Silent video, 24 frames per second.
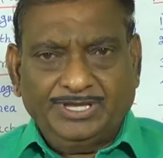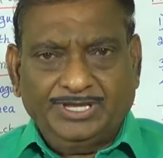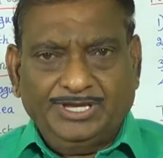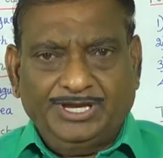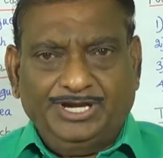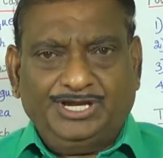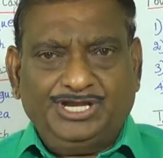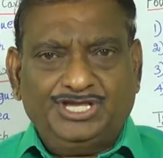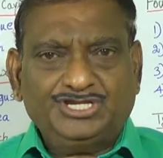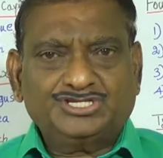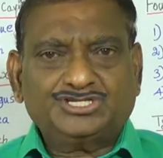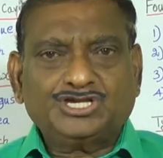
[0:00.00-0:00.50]

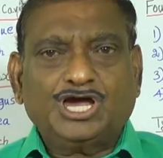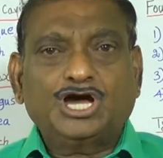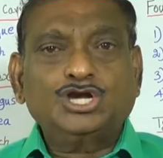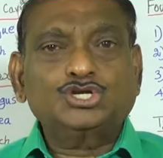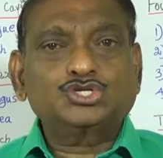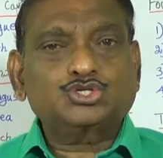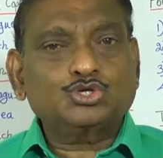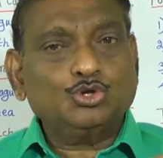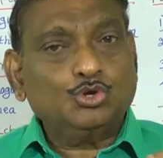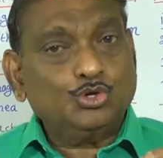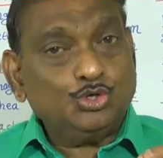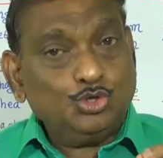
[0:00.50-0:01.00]
It is
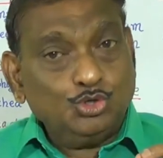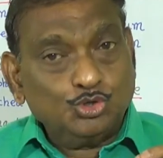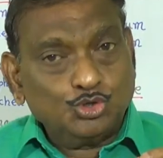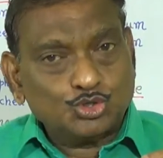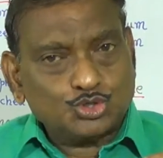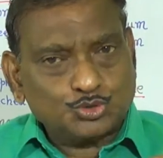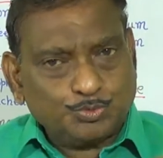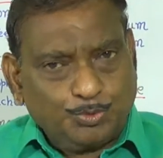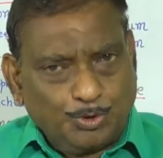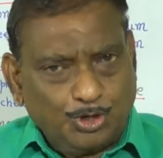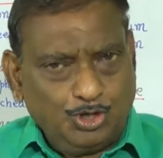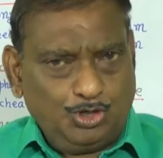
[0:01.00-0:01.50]
also
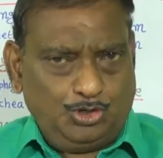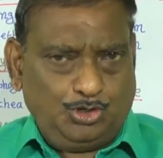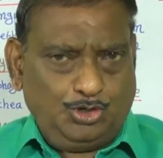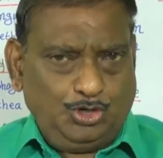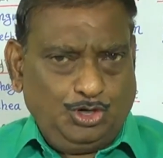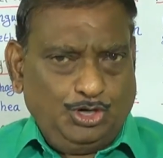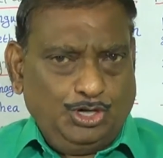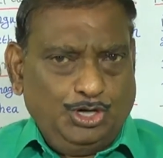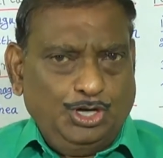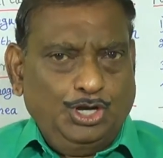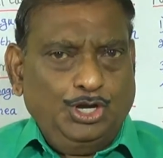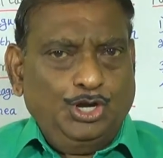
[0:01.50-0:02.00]

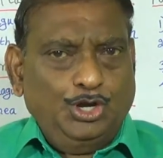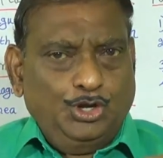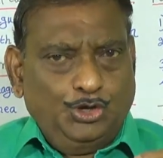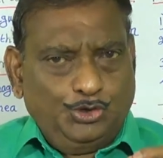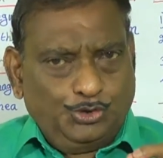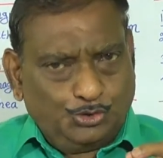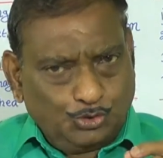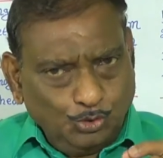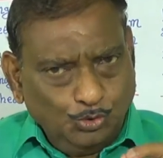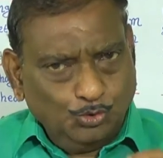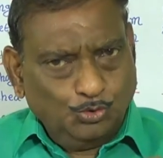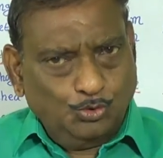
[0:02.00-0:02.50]
useful
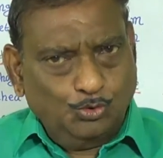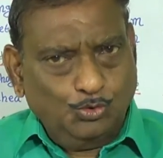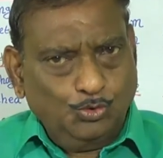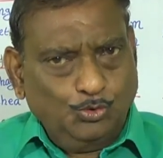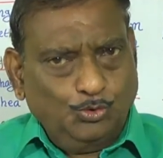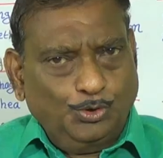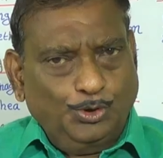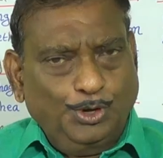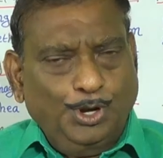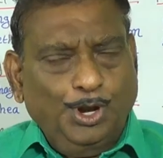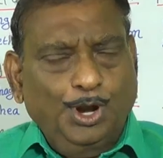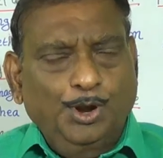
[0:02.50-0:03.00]
to
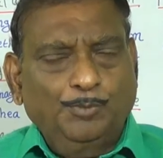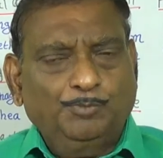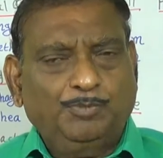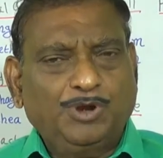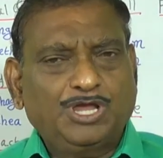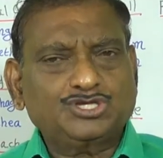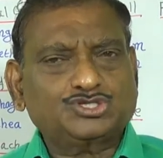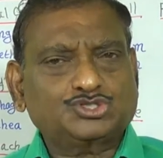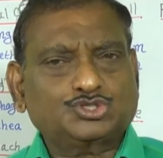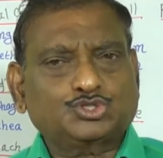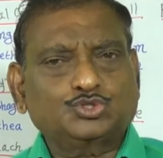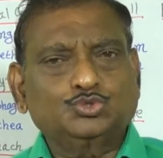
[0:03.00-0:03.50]

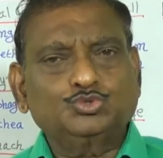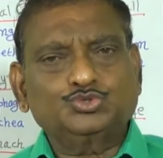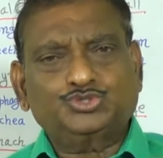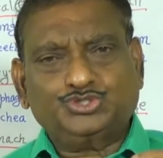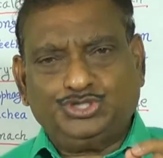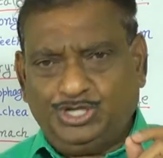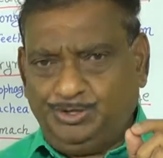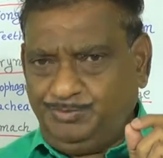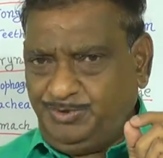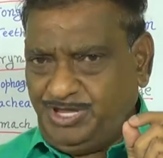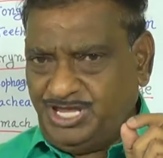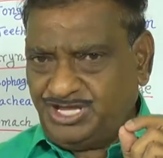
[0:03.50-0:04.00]
+2
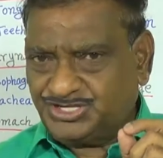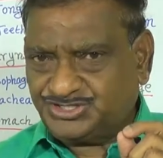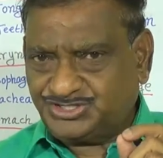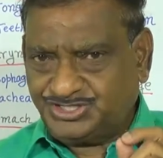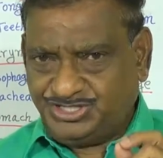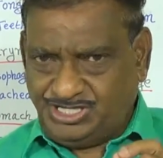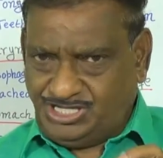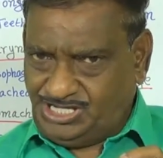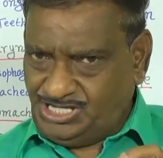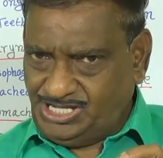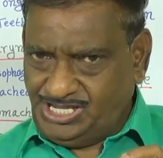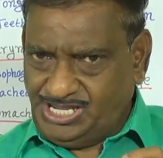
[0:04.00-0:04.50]

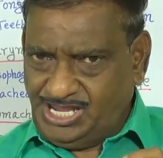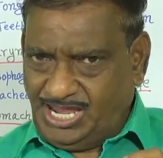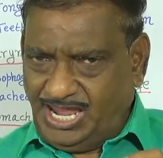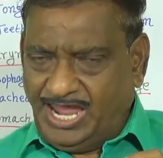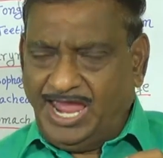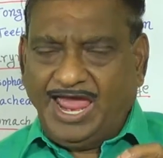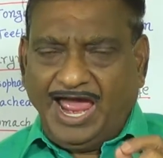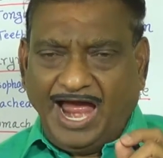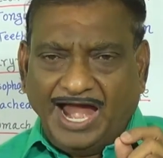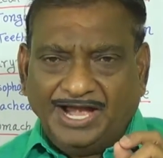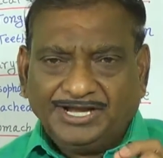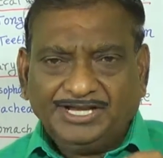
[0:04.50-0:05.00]
Cbse
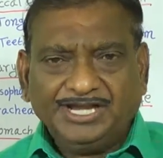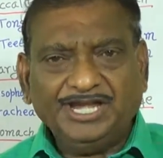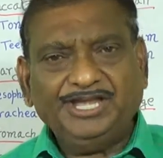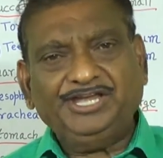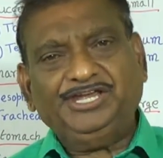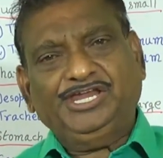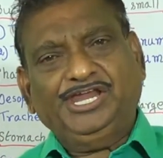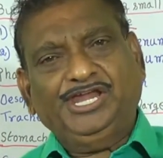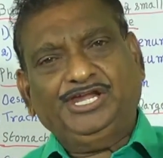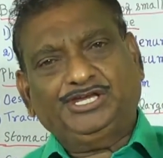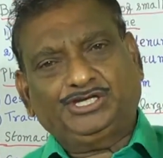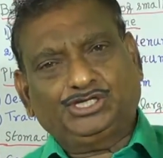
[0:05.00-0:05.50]
and
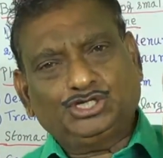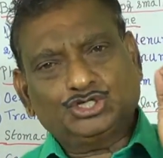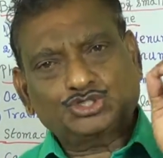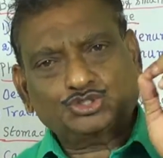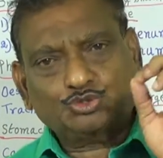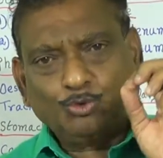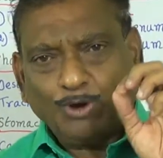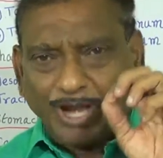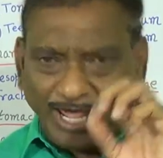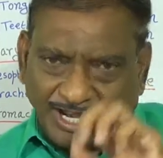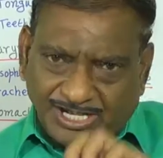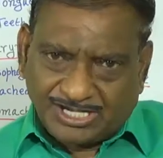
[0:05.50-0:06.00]
NEET
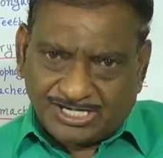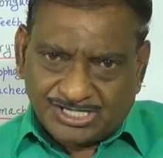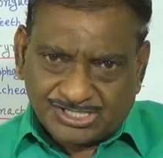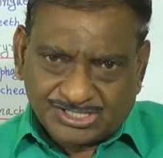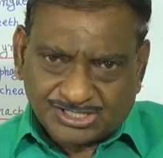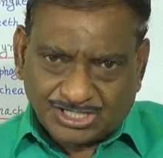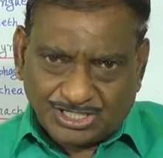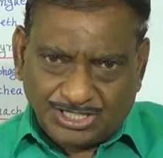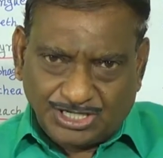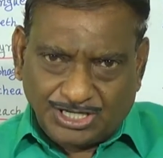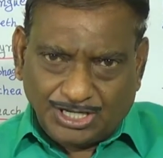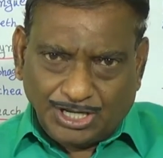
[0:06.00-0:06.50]

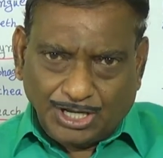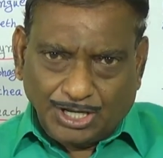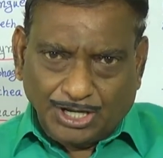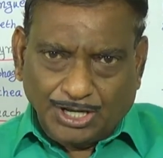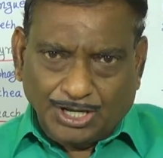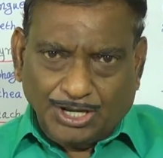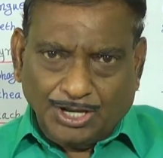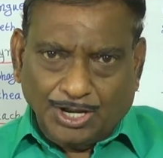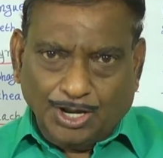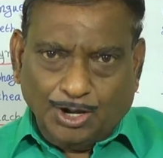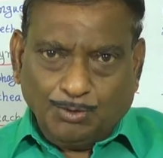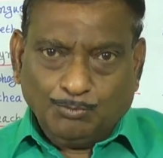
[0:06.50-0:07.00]
students,
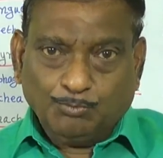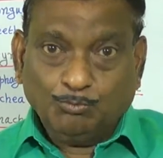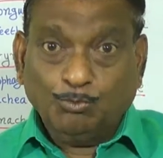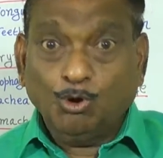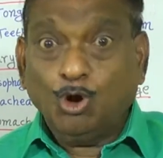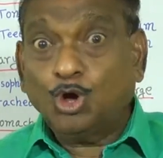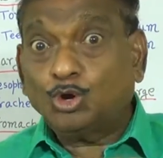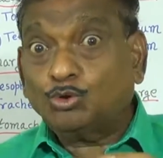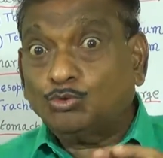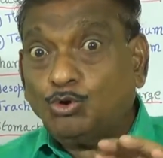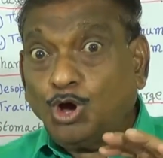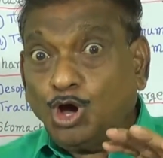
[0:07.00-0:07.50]

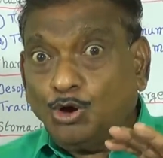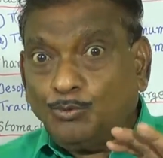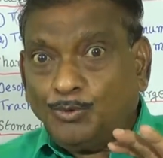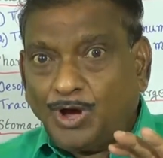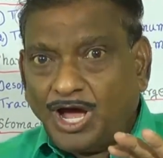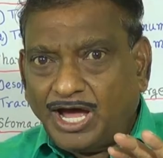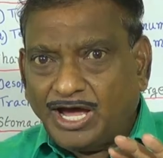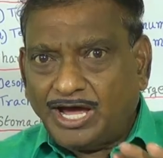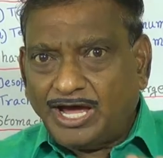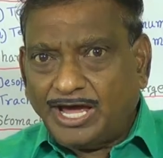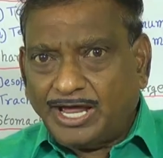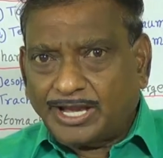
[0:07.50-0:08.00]

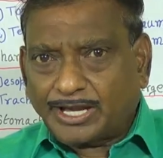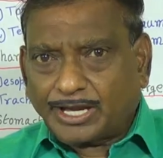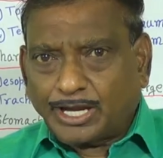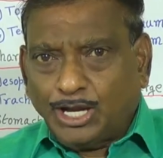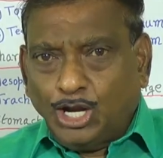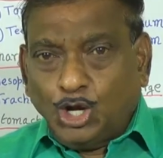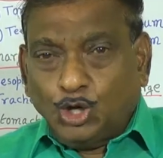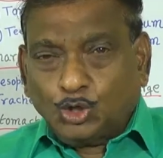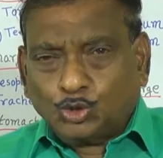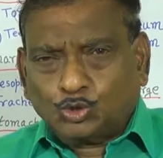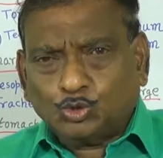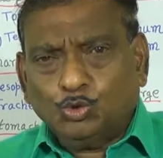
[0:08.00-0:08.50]
moreover
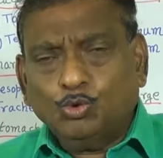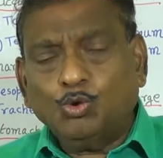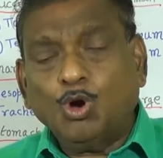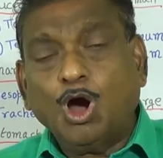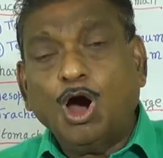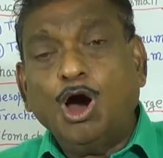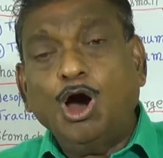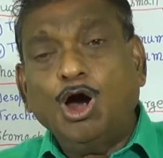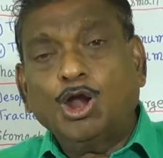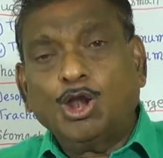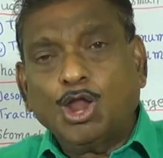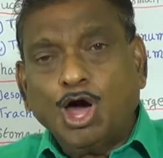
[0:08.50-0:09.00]
to
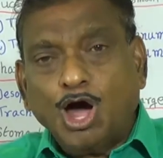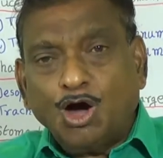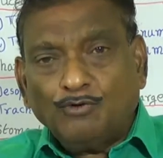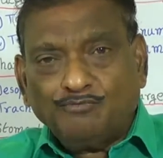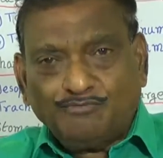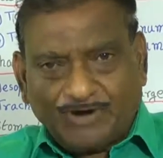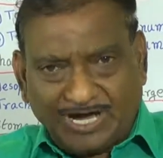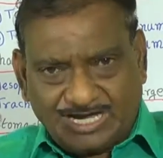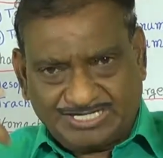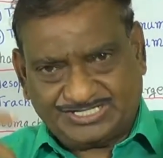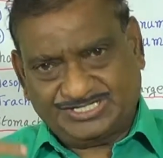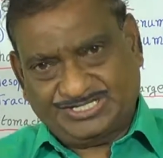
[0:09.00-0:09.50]
all
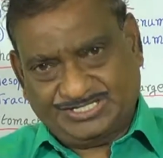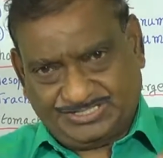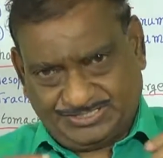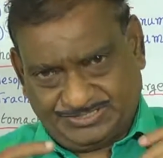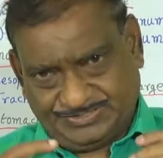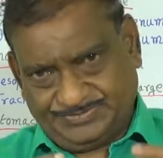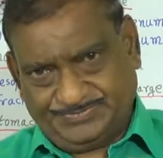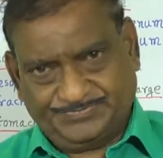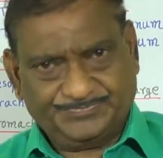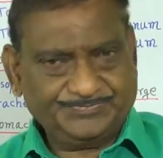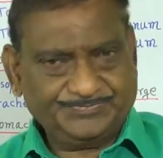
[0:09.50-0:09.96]
of us.